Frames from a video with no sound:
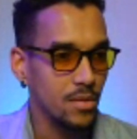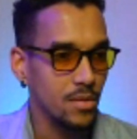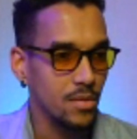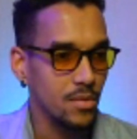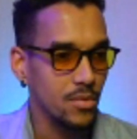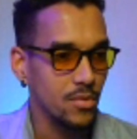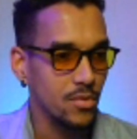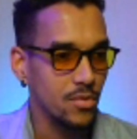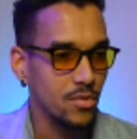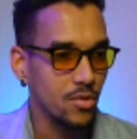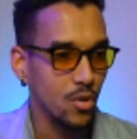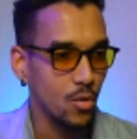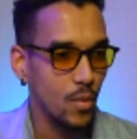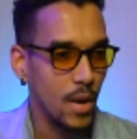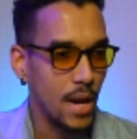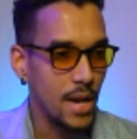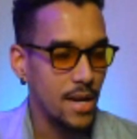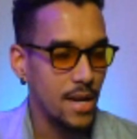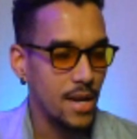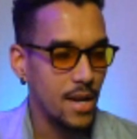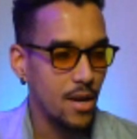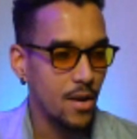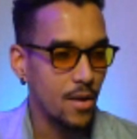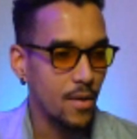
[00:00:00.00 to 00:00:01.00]
So right
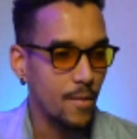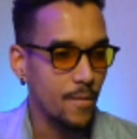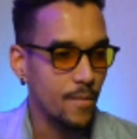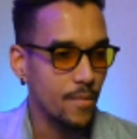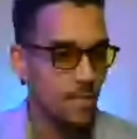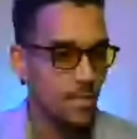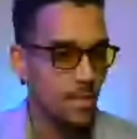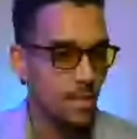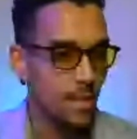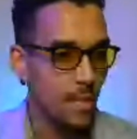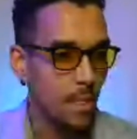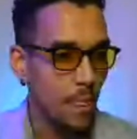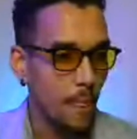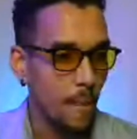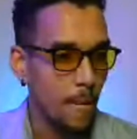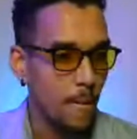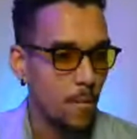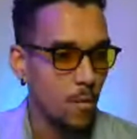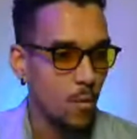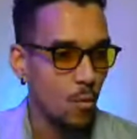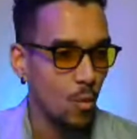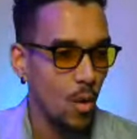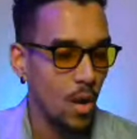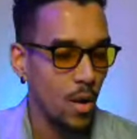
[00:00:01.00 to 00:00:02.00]
here,
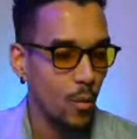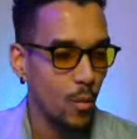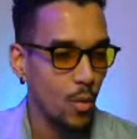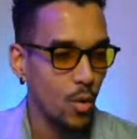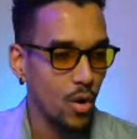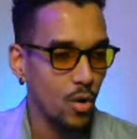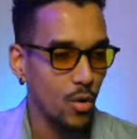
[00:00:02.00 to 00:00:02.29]
when we were going